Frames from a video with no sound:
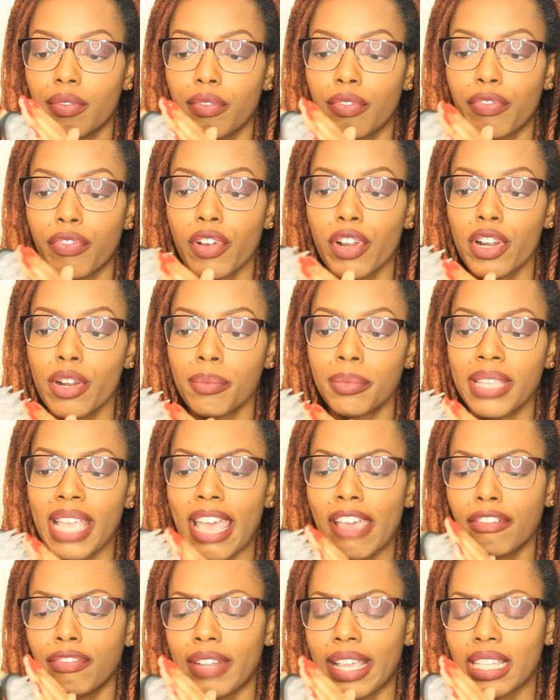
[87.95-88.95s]
firm
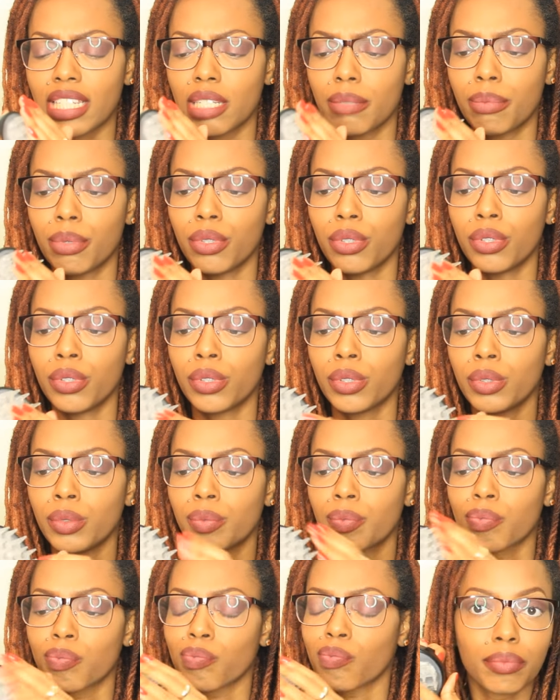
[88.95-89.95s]
yet
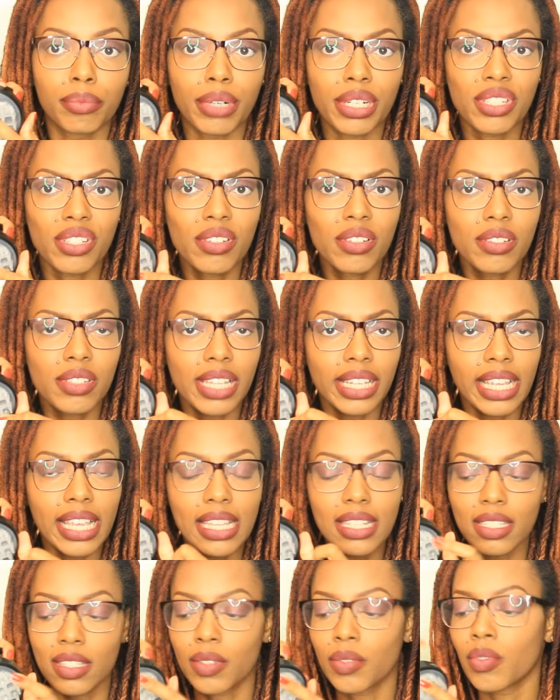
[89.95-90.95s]
flexible bristles, I
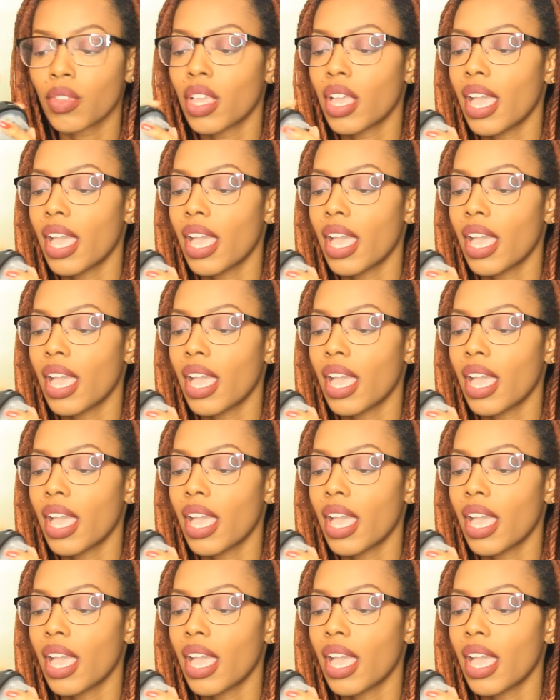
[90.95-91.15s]
guess,